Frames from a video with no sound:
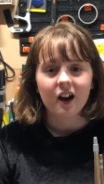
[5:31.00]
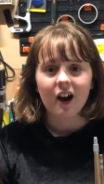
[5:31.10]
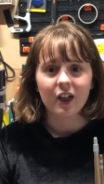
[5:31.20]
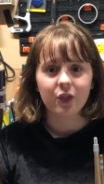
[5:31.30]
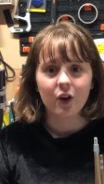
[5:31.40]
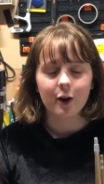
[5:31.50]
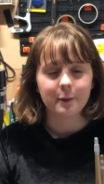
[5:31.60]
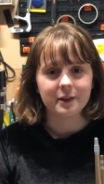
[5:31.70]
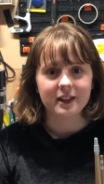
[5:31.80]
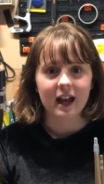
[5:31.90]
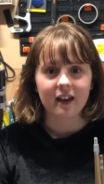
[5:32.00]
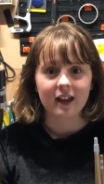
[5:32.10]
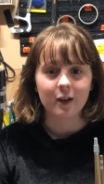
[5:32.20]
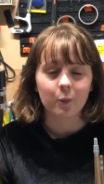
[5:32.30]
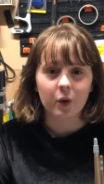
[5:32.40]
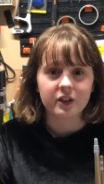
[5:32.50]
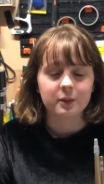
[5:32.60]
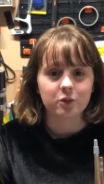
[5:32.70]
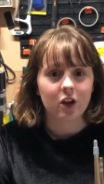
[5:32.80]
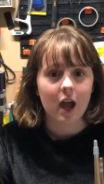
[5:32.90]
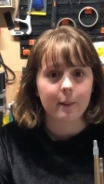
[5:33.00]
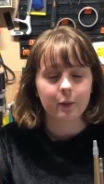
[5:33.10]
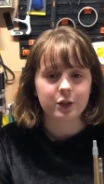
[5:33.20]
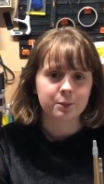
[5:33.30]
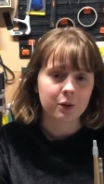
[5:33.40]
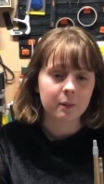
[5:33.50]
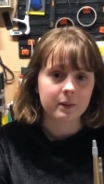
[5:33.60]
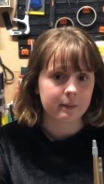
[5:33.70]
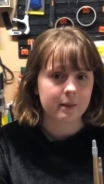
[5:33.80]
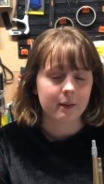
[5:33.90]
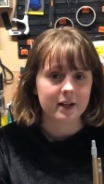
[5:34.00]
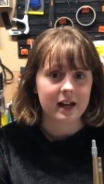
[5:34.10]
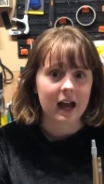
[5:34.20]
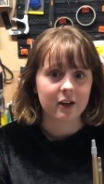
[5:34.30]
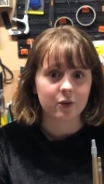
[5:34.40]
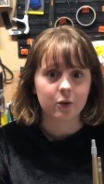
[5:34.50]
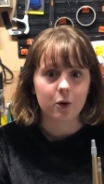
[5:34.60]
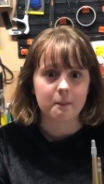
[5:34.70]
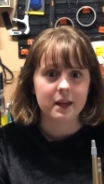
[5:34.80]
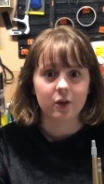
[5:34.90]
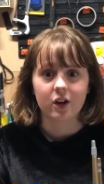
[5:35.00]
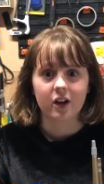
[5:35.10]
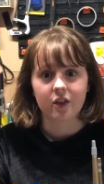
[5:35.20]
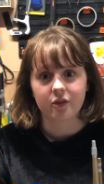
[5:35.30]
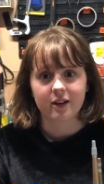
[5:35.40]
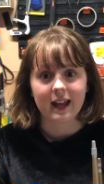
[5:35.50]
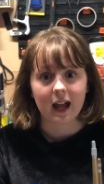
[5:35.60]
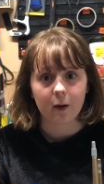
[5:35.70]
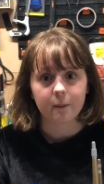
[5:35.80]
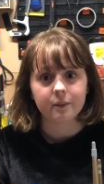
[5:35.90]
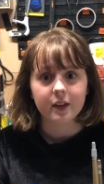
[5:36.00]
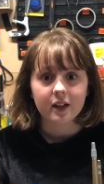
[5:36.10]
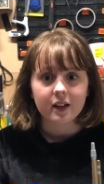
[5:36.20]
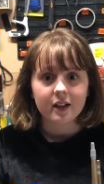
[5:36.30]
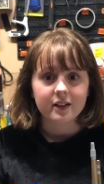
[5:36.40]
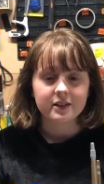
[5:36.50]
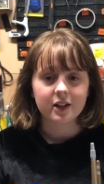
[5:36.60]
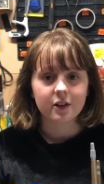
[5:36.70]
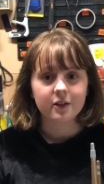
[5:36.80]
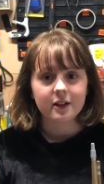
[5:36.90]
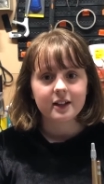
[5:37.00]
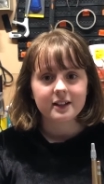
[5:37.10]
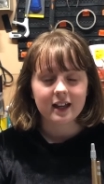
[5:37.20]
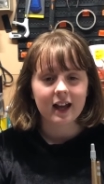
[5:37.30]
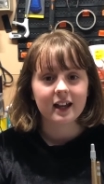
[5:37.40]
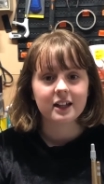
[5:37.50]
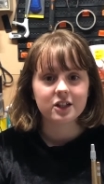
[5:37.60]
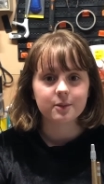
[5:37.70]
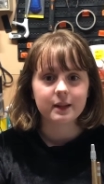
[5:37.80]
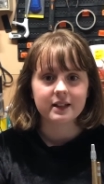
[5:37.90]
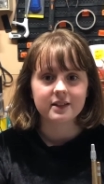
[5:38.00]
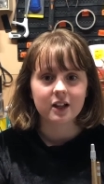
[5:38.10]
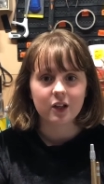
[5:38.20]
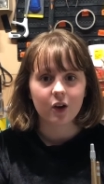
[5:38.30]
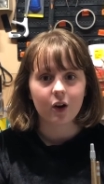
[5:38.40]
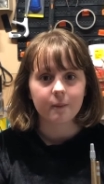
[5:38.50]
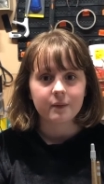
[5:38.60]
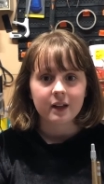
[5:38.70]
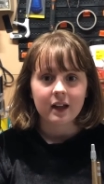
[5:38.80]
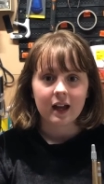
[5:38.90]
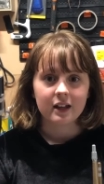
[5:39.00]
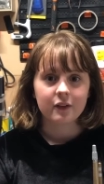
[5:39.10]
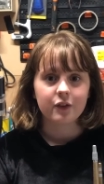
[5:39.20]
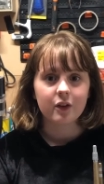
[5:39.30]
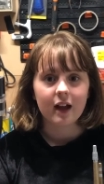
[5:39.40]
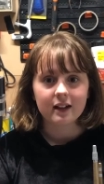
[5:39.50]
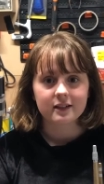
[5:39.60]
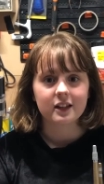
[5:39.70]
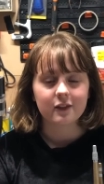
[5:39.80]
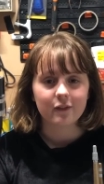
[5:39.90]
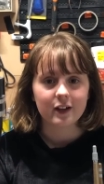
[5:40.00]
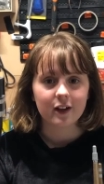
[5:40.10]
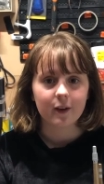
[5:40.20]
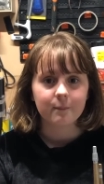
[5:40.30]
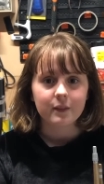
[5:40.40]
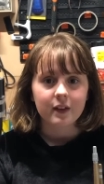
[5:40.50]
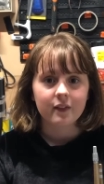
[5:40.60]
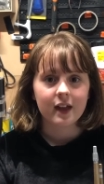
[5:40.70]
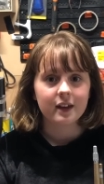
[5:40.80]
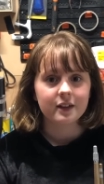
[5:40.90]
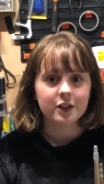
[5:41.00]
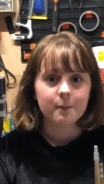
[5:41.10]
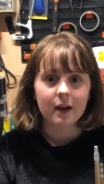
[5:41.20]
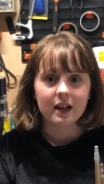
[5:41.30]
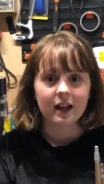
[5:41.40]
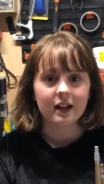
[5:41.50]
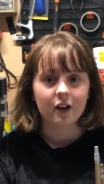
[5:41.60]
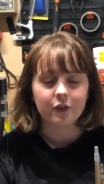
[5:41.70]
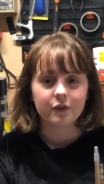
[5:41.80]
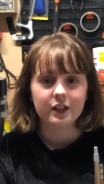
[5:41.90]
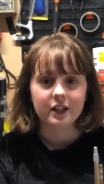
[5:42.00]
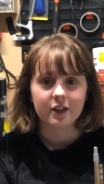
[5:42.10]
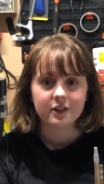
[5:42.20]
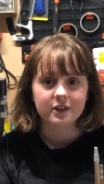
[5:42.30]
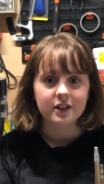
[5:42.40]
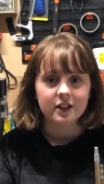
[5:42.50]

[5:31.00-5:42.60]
I thought I would get like 1 subscriber, which would probably be my dad or me on another account. So yeah, it just means a lot. And if you like this video, then you might like other videos.